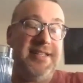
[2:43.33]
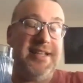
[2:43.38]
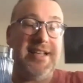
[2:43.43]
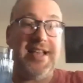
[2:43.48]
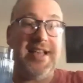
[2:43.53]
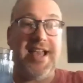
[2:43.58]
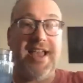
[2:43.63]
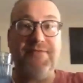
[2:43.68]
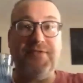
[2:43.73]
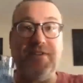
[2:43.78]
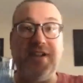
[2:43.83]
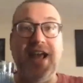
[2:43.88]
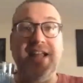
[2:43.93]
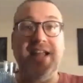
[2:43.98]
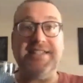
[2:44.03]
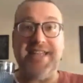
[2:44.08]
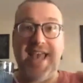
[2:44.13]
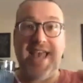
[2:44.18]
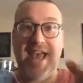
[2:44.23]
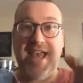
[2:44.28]
I forgot
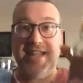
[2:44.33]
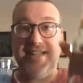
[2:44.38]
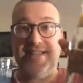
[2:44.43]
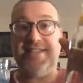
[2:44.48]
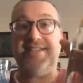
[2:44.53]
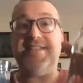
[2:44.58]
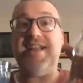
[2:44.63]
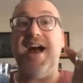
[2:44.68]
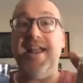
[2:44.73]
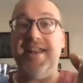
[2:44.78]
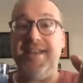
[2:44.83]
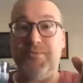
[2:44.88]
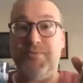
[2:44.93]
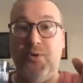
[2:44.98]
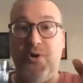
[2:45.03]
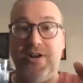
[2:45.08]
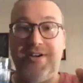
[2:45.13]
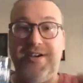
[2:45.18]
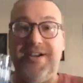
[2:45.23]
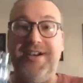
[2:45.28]
to add the tonic
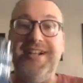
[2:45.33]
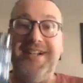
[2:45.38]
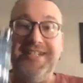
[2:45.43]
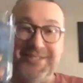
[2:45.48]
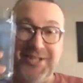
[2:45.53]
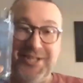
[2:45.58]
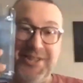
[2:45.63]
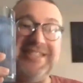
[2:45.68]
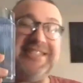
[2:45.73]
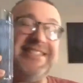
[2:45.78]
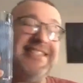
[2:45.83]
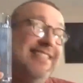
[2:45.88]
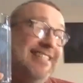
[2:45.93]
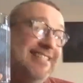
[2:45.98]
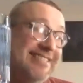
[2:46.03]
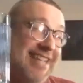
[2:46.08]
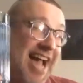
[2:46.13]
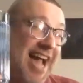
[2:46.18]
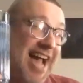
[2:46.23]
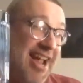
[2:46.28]
water. So this is
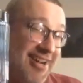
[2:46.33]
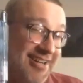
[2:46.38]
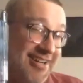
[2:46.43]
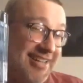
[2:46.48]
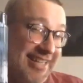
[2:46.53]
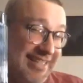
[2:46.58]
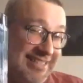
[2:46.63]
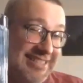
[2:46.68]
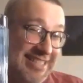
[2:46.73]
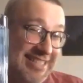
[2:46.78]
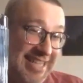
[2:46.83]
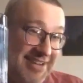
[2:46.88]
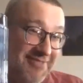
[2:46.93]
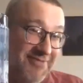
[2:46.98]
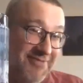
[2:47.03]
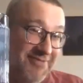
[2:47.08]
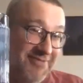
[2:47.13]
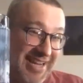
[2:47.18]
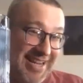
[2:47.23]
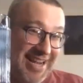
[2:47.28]
entirely gin
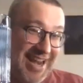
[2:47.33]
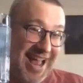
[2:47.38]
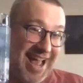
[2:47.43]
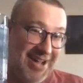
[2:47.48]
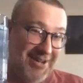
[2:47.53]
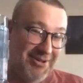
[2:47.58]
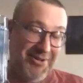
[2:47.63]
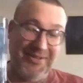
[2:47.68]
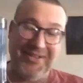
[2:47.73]
right now.